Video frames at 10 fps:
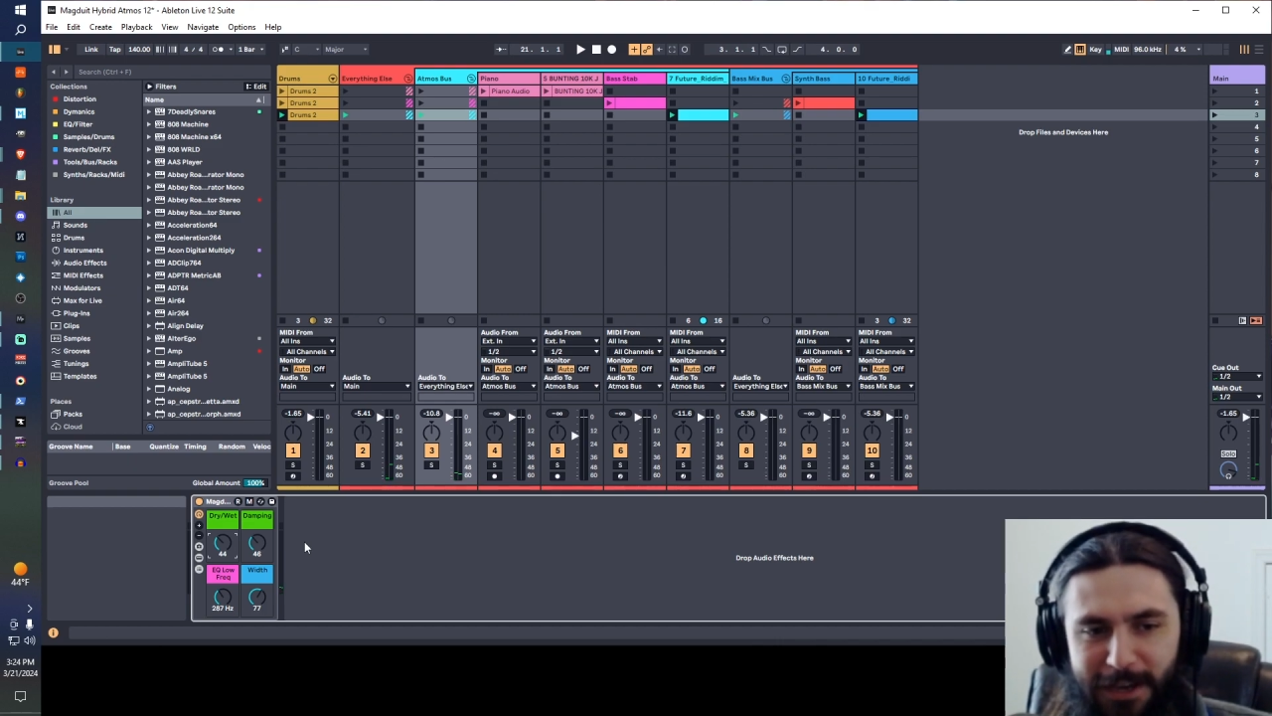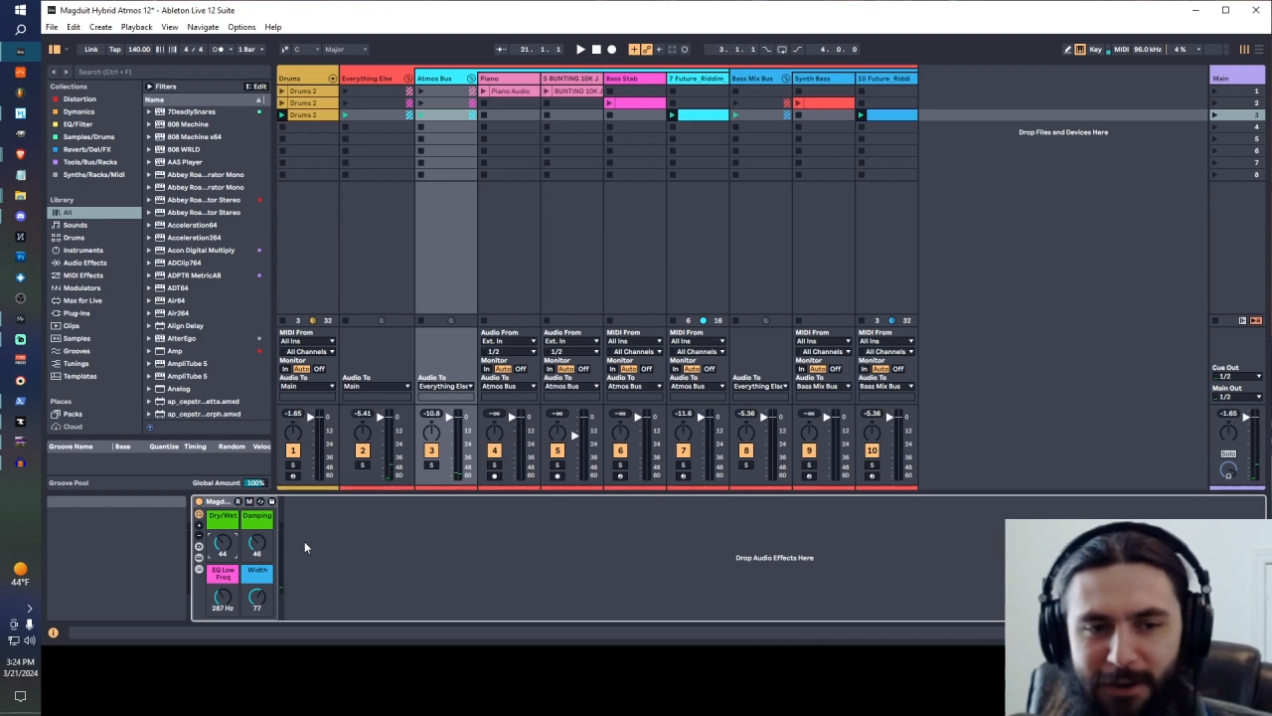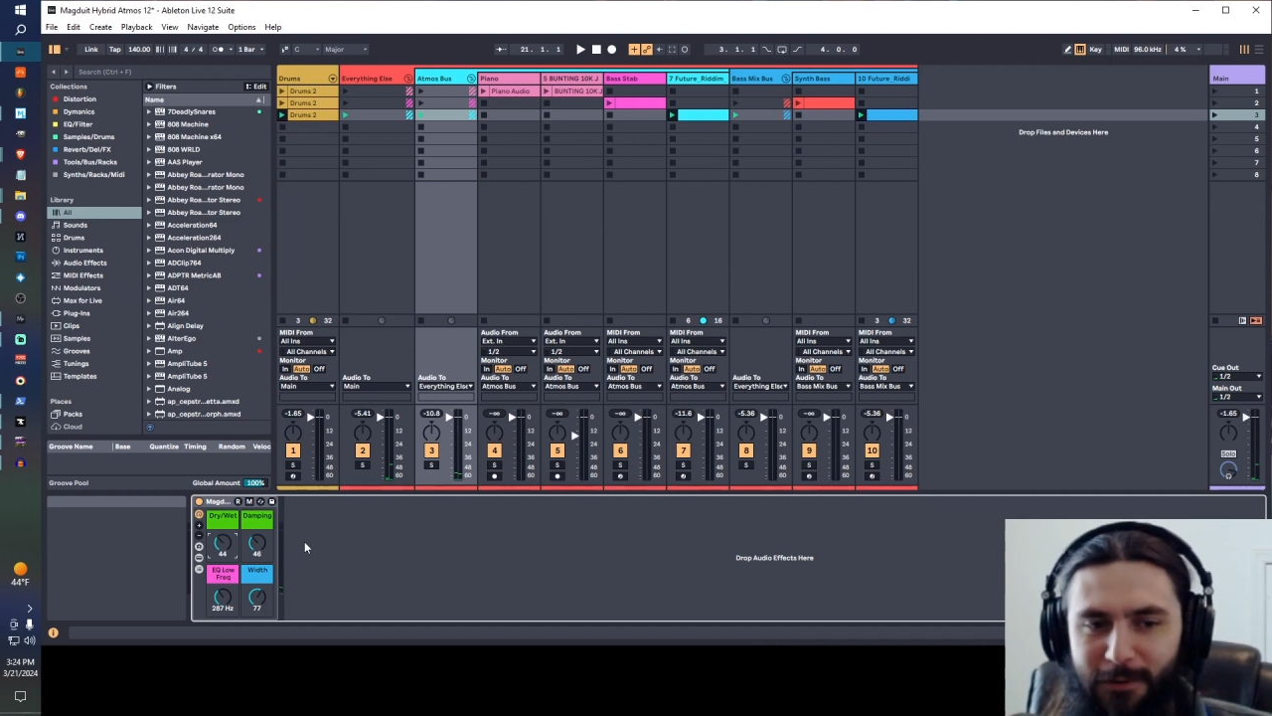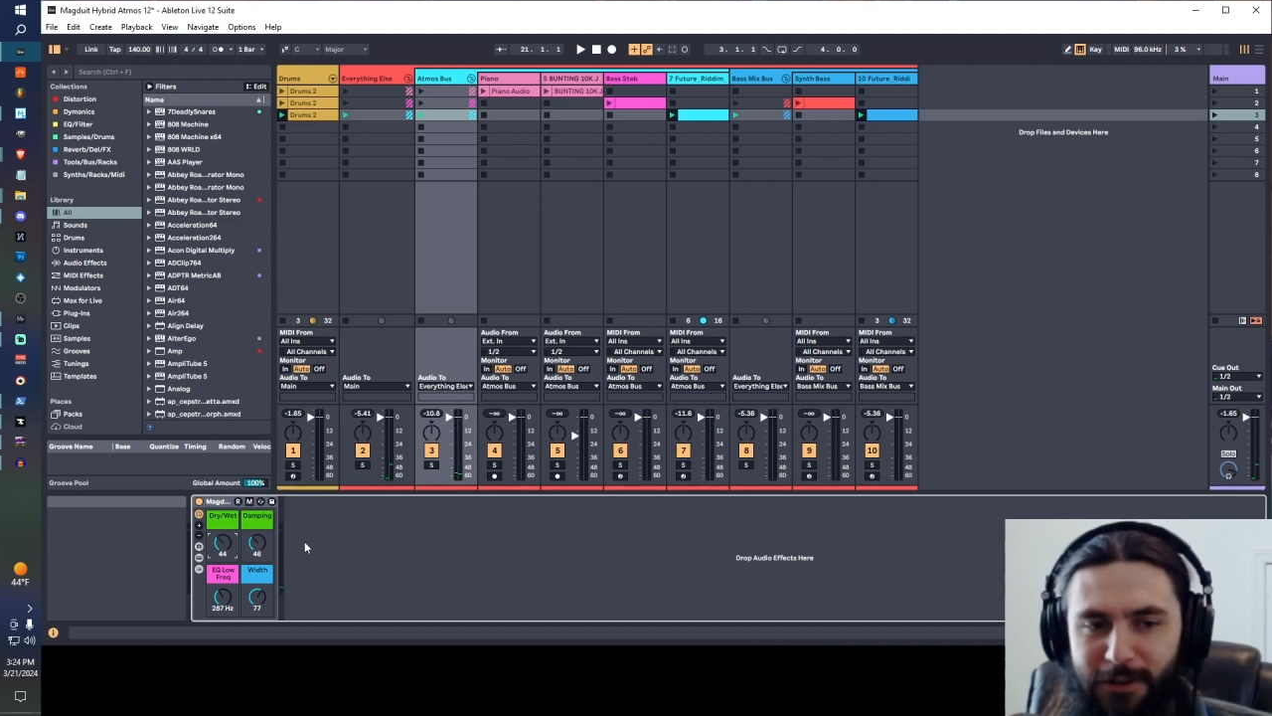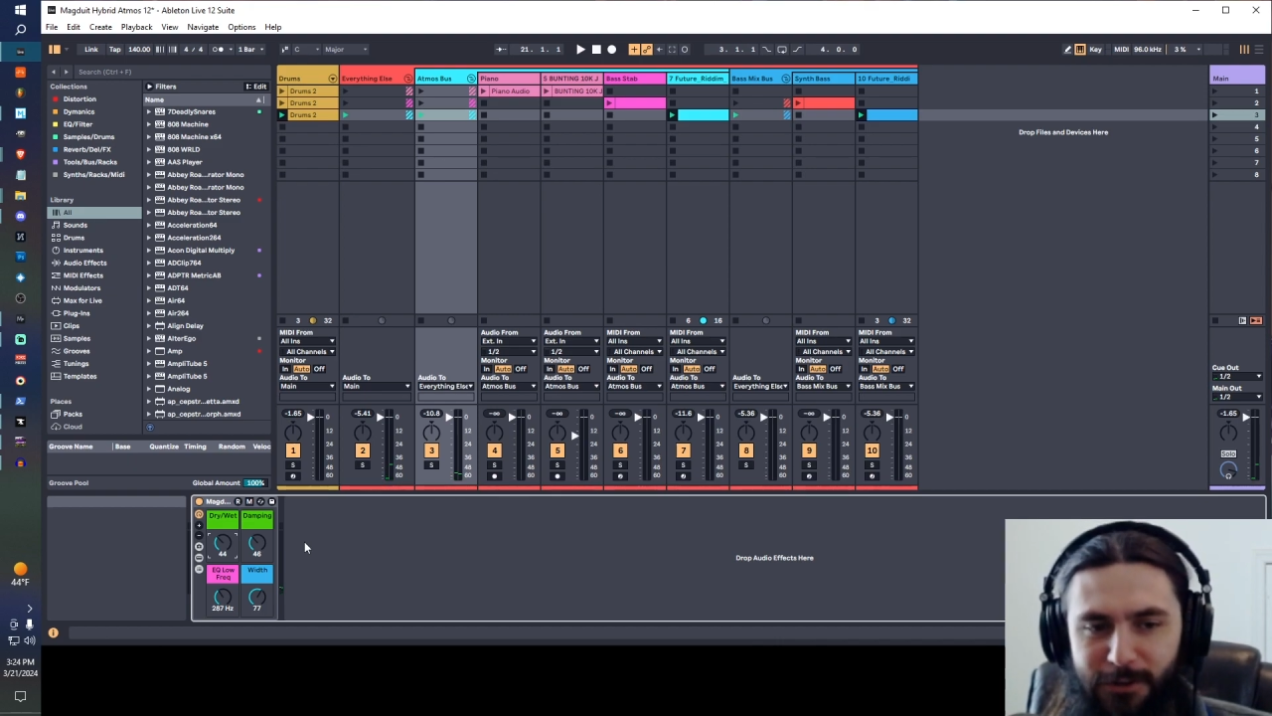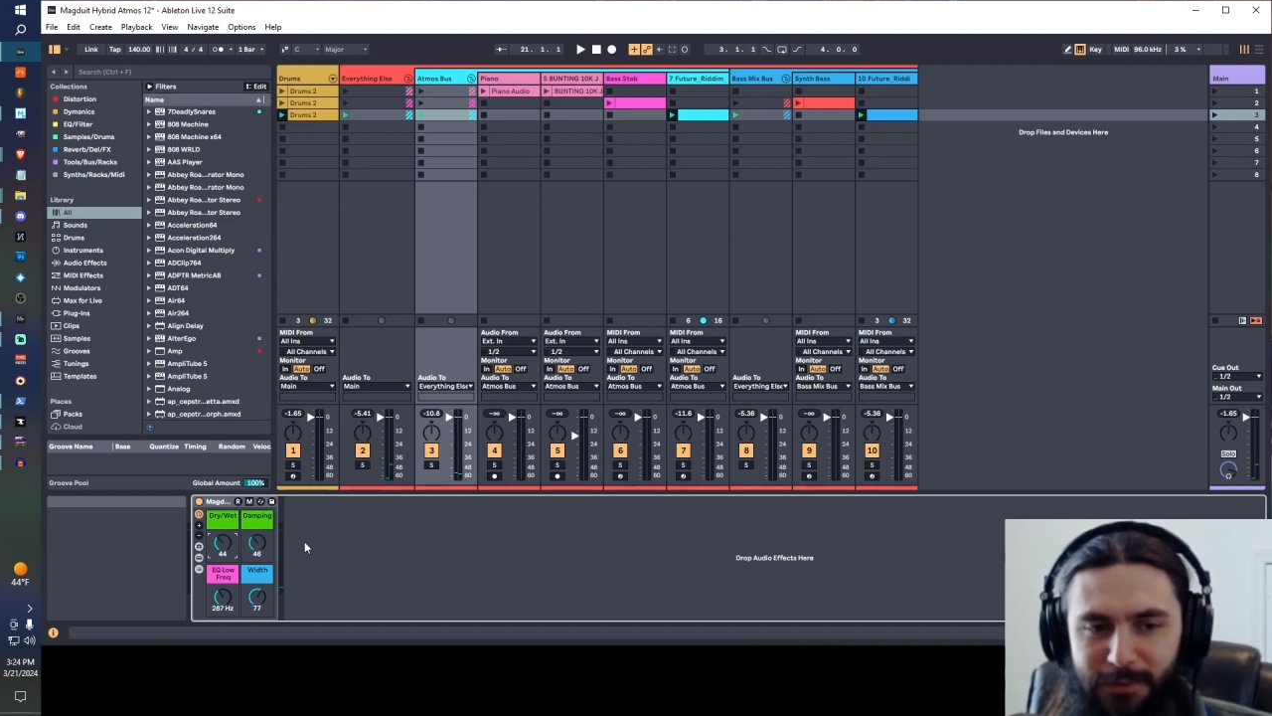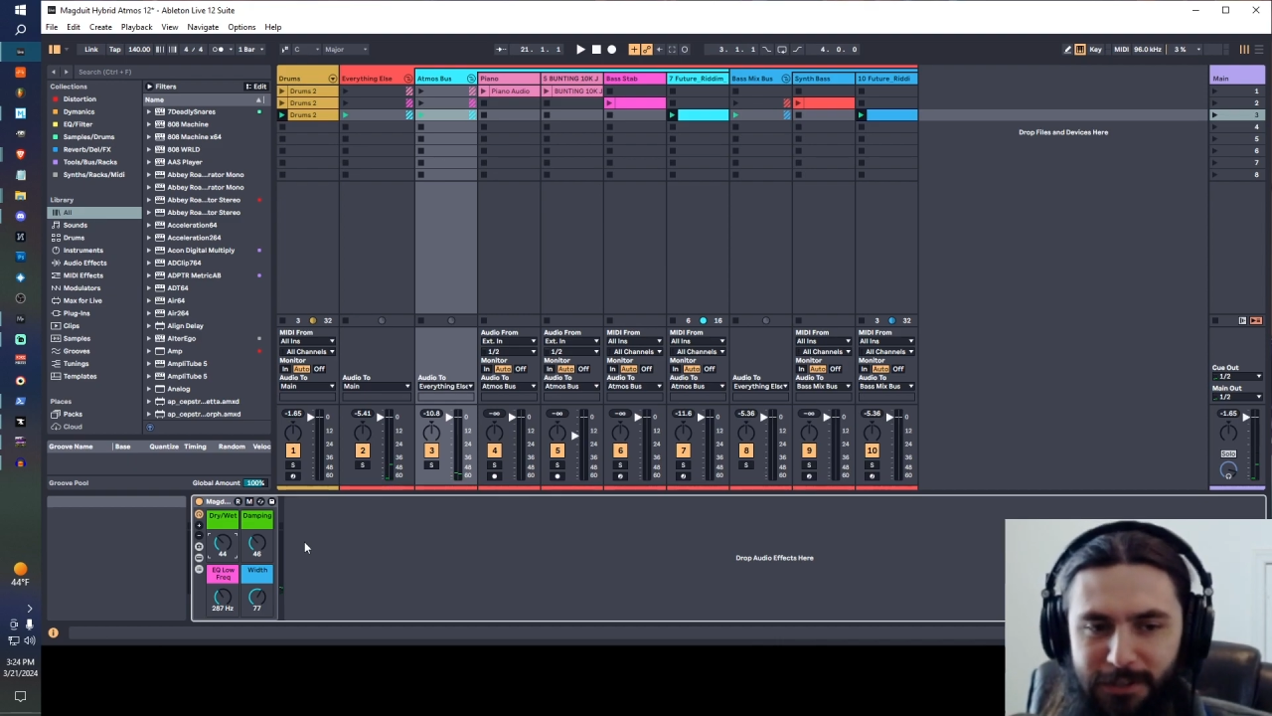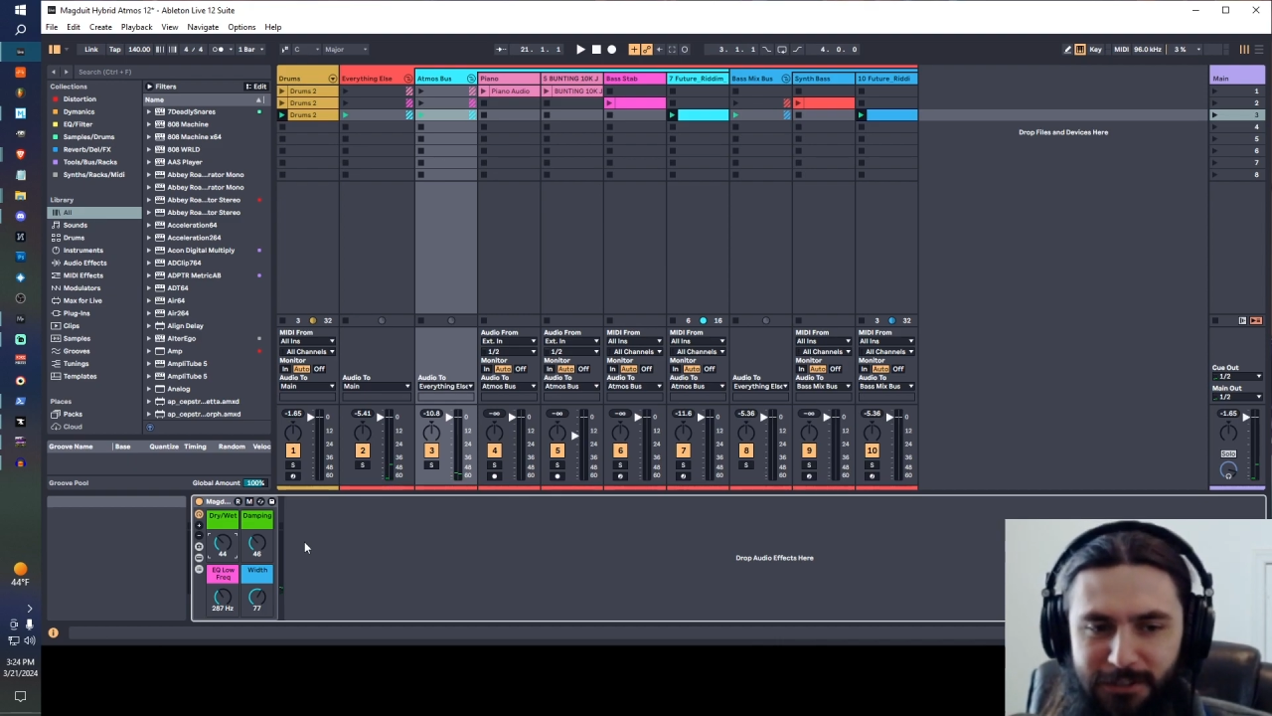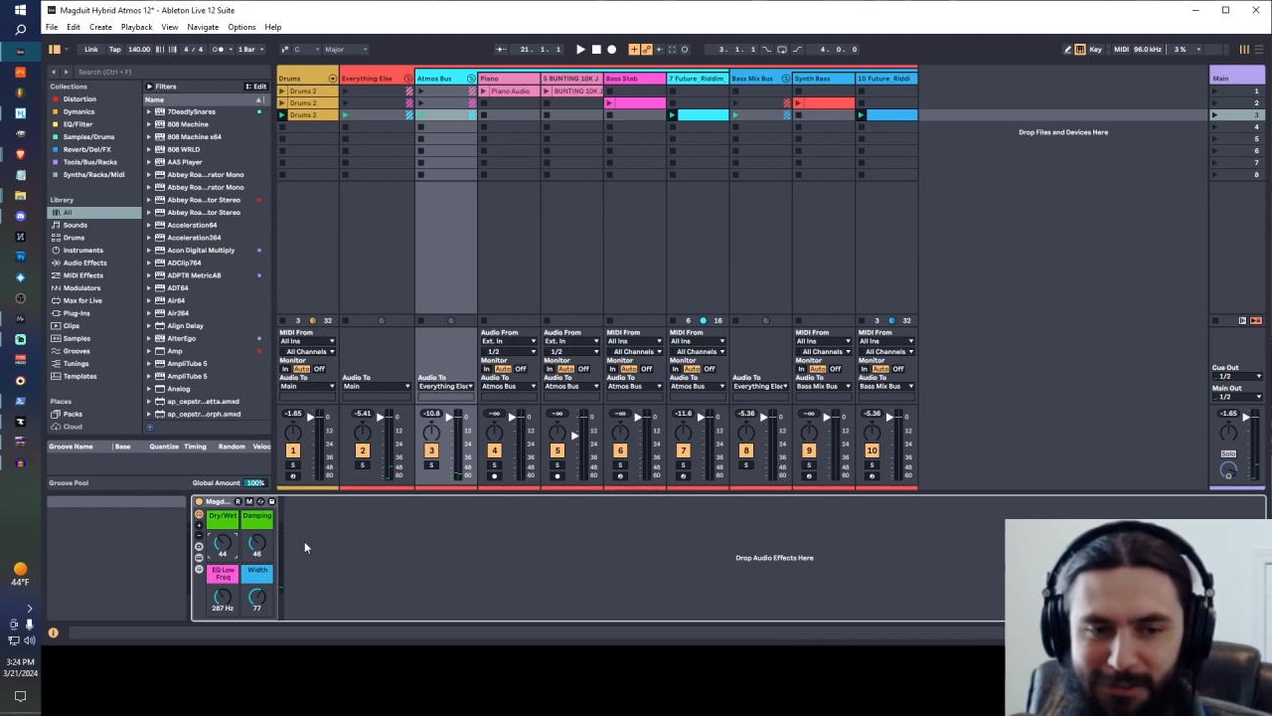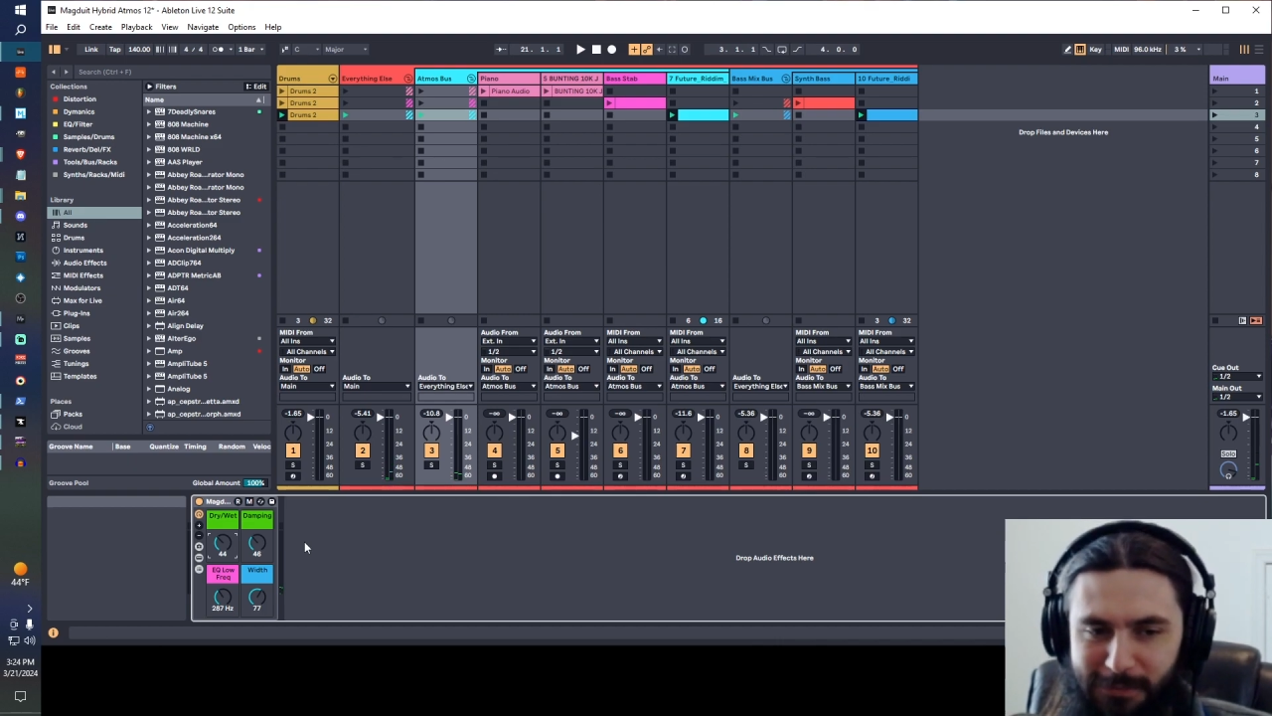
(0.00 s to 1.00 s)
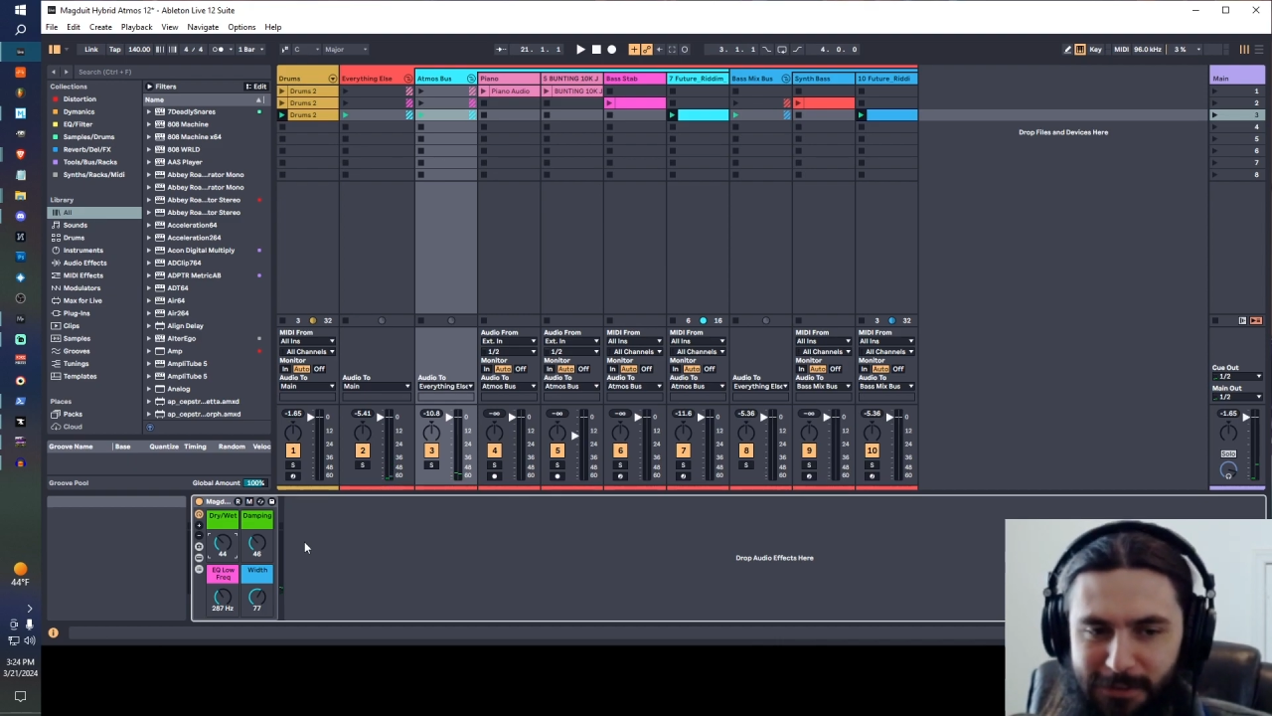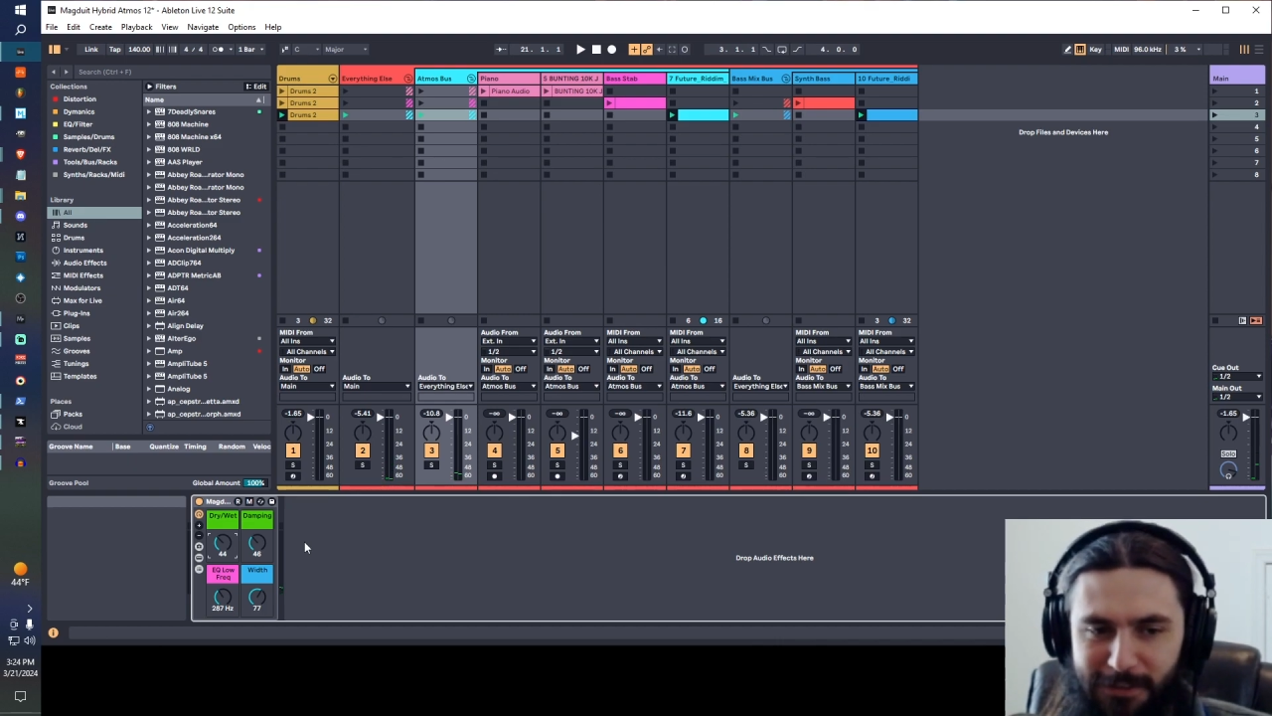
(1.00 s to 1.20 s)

I wanted to release something